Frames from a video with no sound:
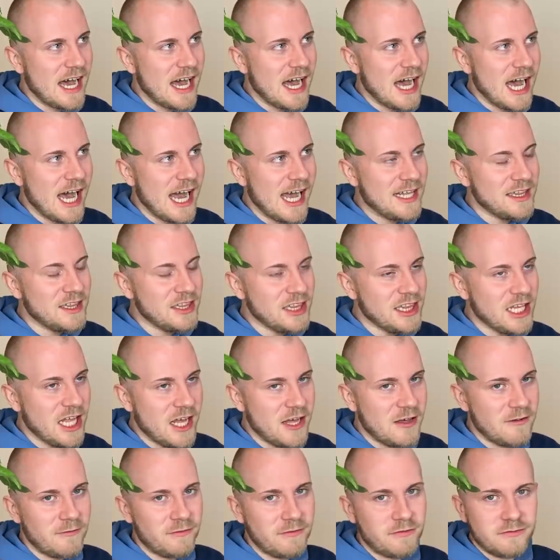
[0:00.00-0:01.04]
I
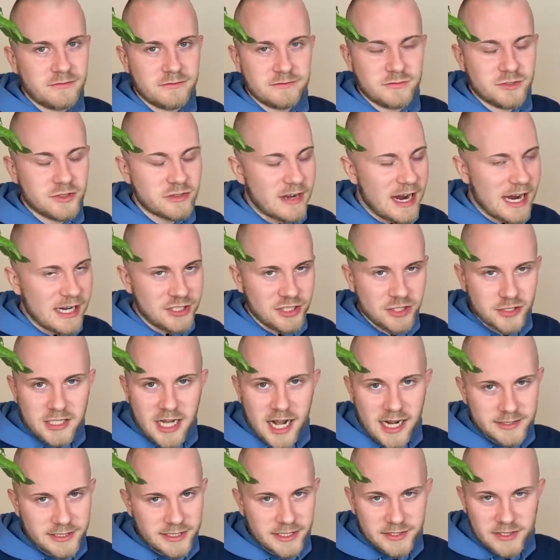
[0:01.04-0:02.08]
love trying new
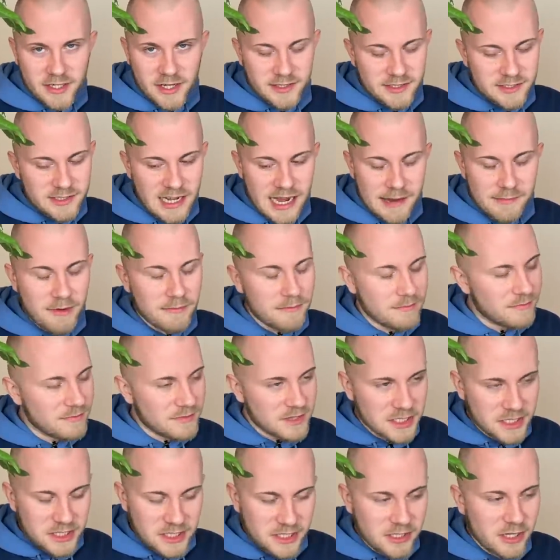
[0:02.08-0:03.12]
cocktails all the time. I'm
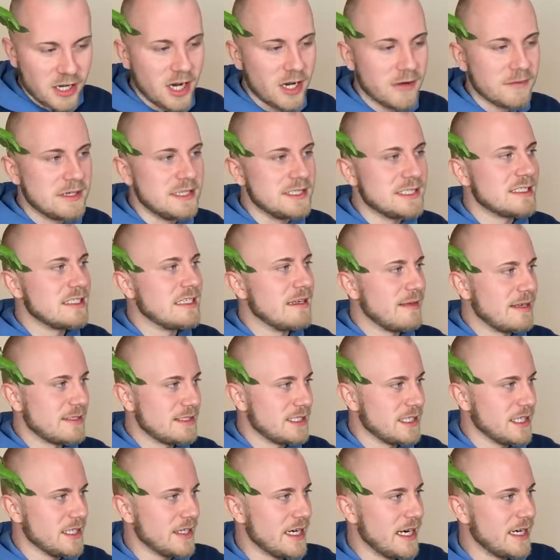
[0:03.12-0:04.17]
literally always
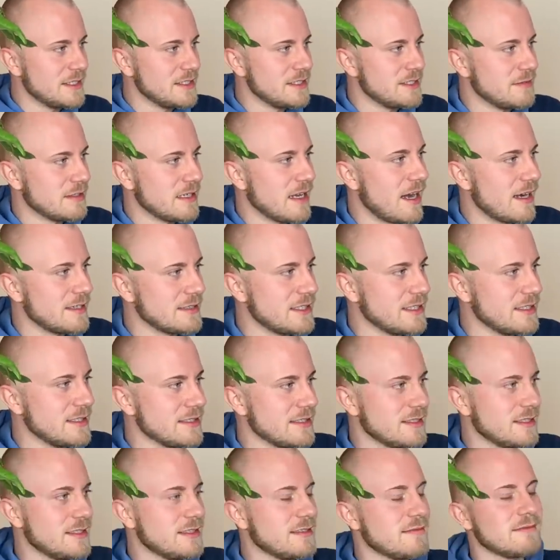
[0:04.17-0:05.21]
messing around with
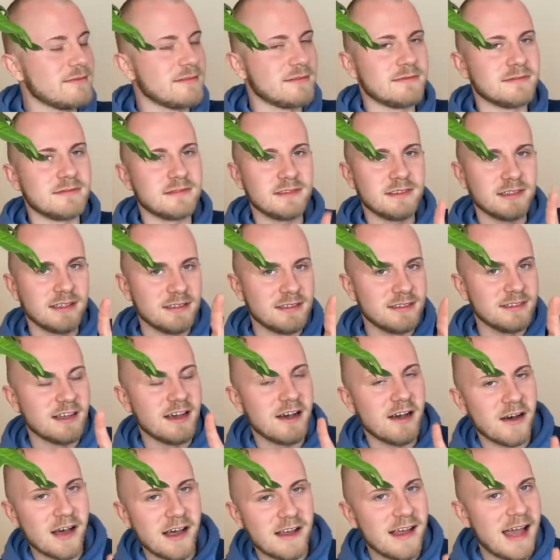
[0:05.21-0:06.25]
cocktails.
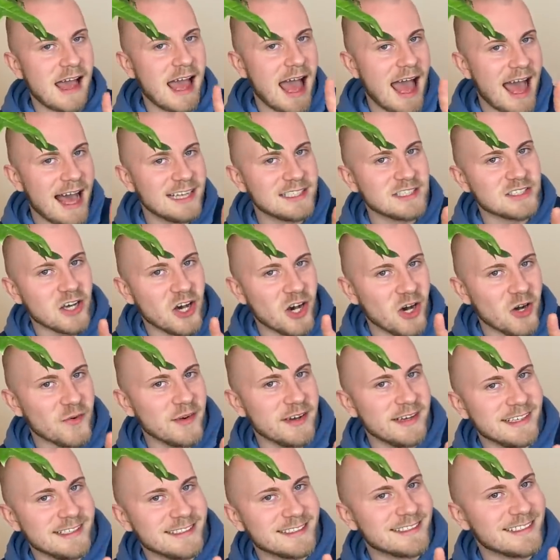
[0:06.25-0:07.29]
Now, as
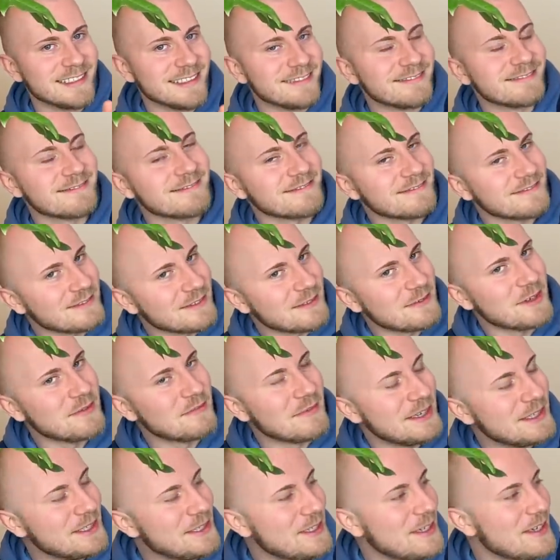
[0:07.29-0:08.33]
always, with my
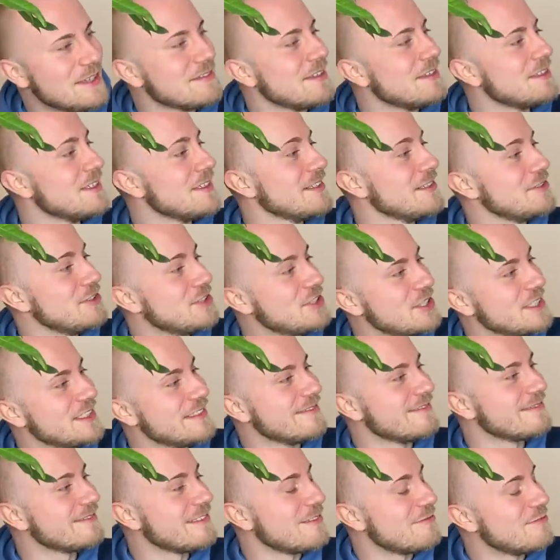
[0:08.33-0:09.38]
New Year's
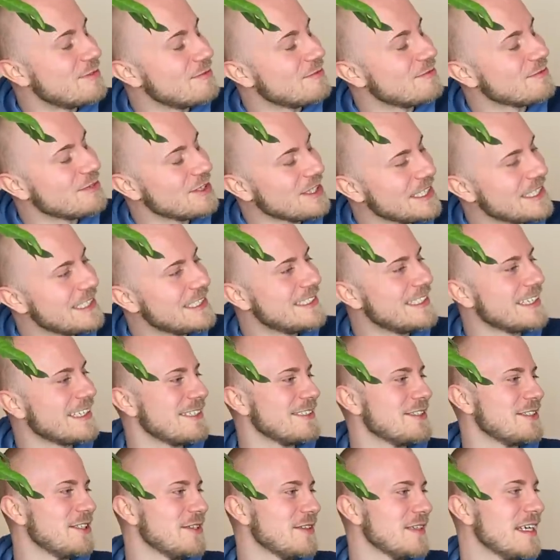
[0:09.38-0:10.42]
resolution, I've been really sticking
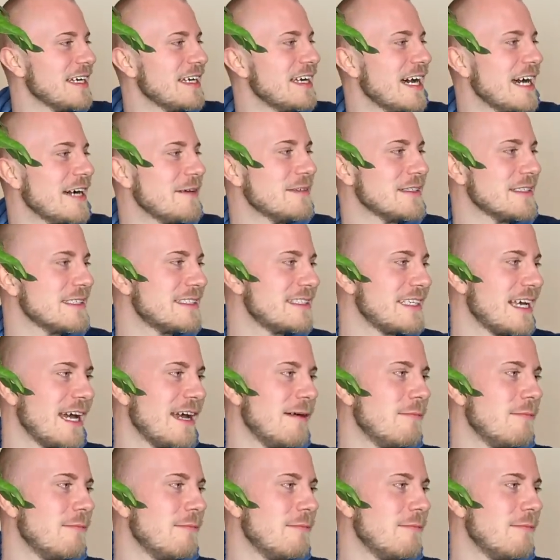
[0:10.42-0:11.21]
to it, I will say.